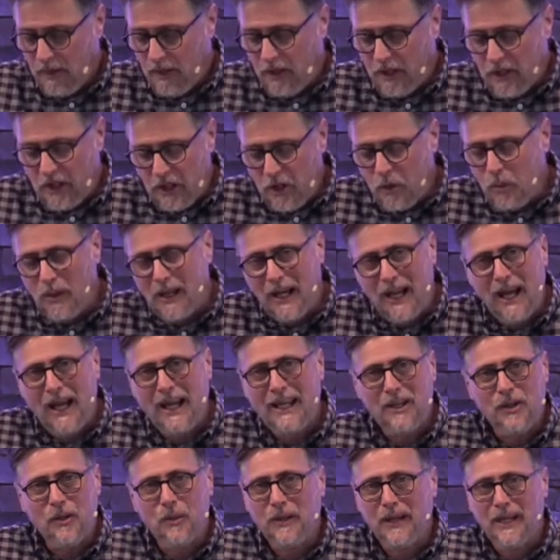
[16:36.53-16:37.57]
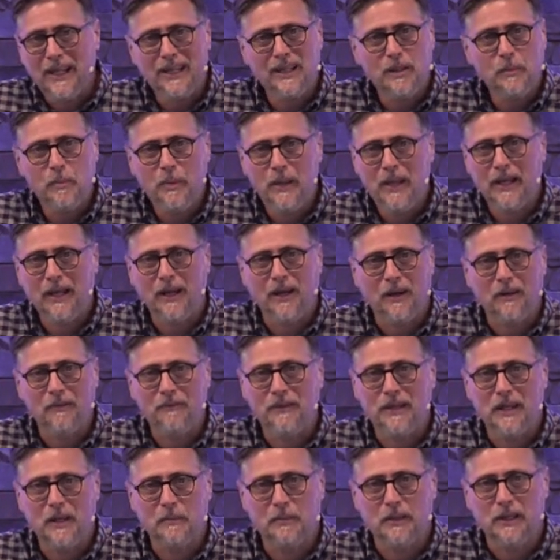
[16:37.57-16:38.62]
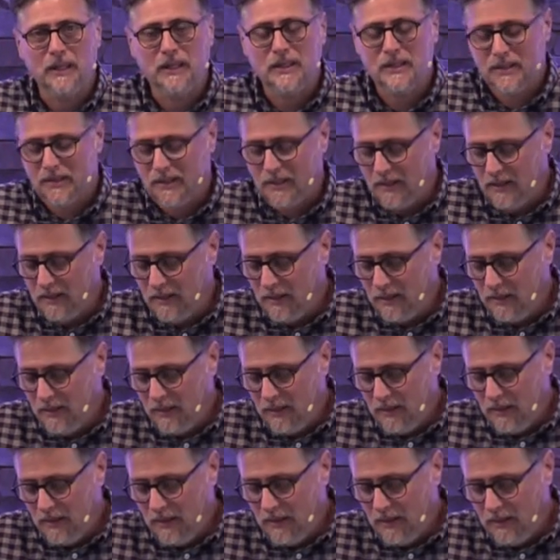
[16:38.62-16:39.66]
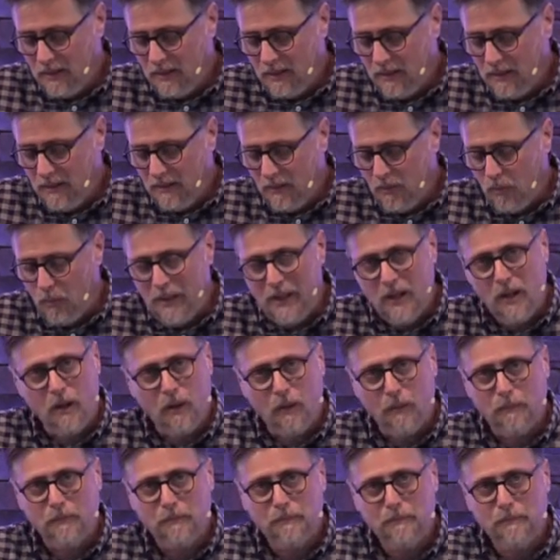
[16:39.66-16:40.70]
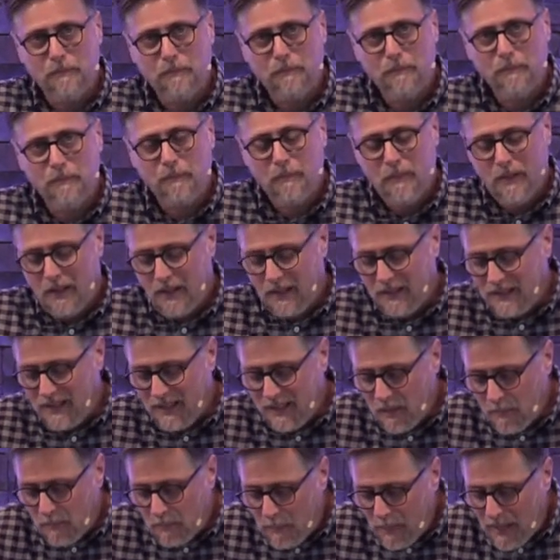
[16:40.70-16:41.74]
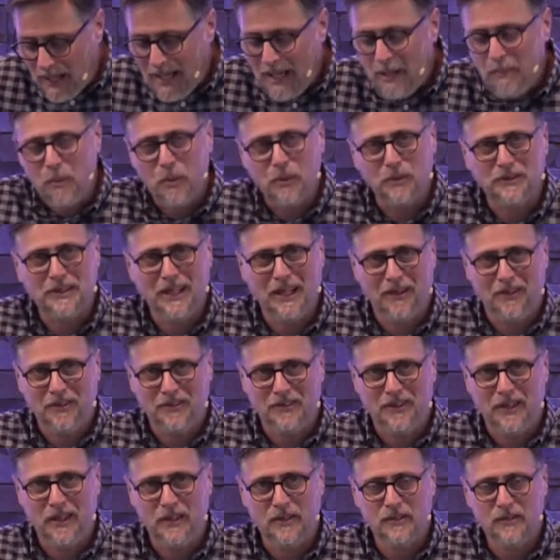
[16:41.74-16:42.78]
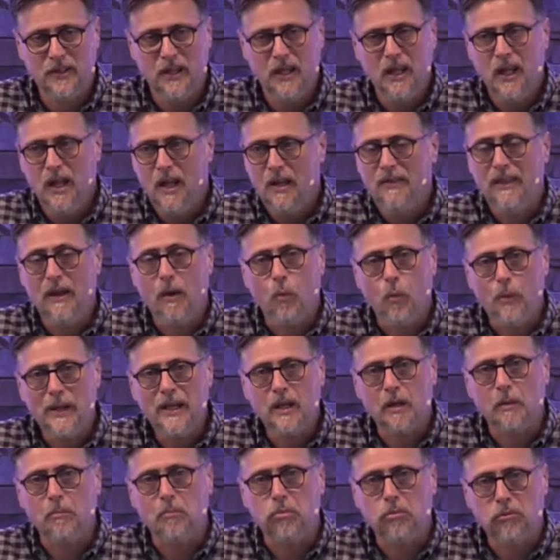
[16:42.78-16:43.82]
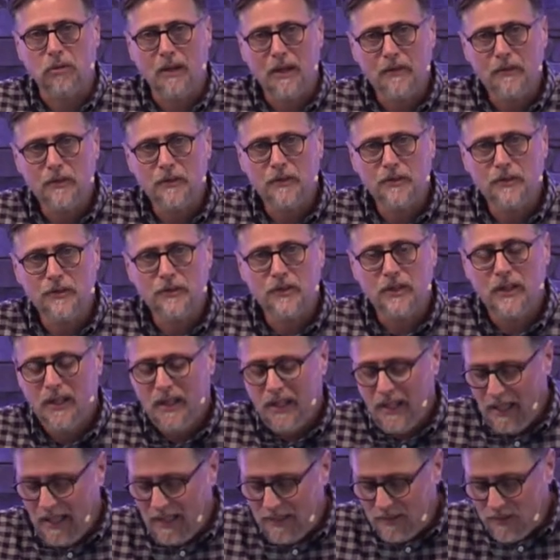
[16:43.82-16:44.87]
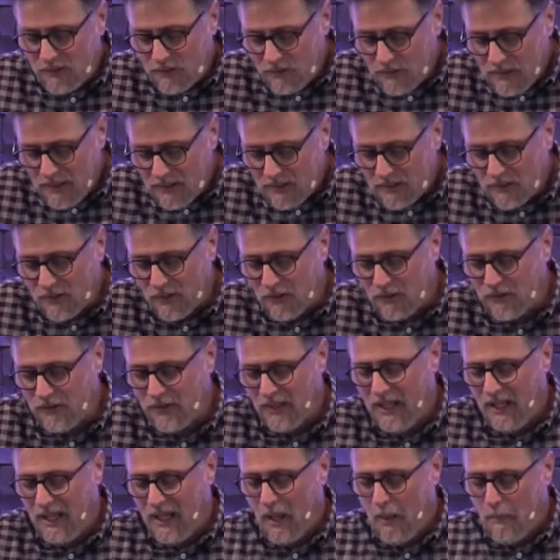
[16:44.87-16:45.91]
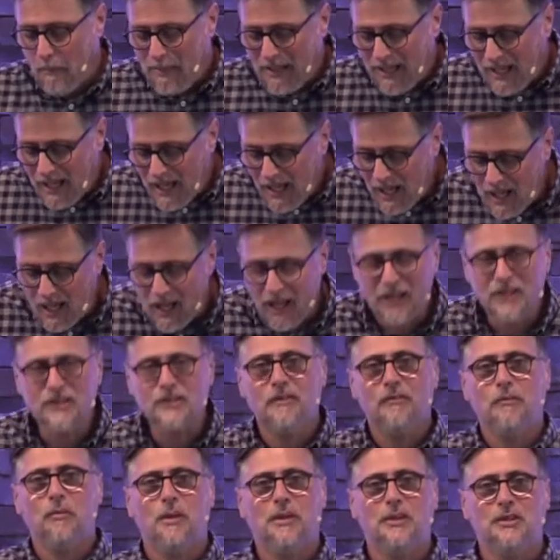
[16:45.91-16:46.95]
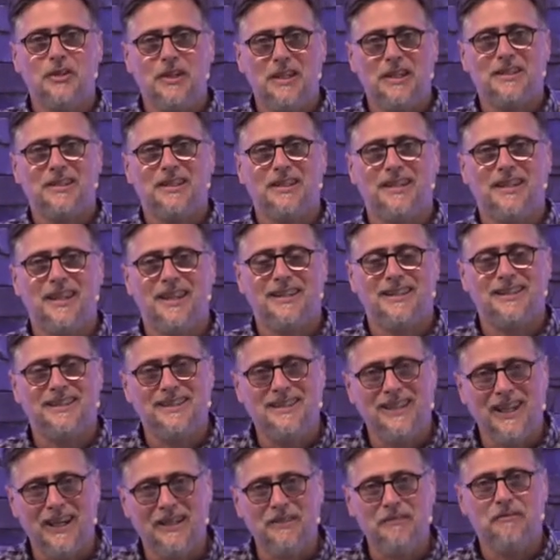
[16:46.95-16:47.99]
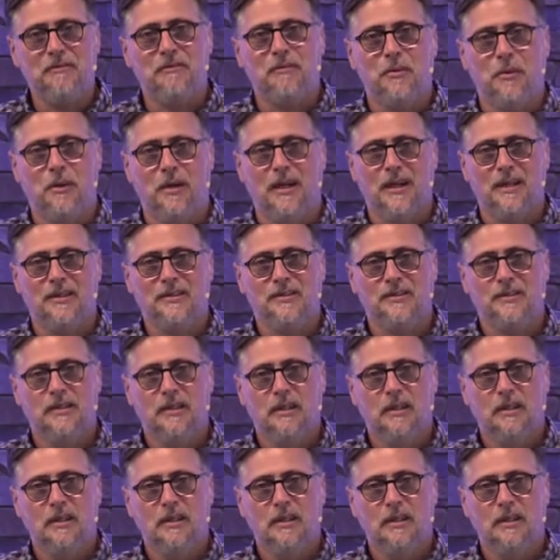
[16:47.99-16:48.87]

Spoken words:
you and I don't get to pick our families. We don't. You see, the Bible tells us that we are brothers and sisters because of what Jesus has done for us.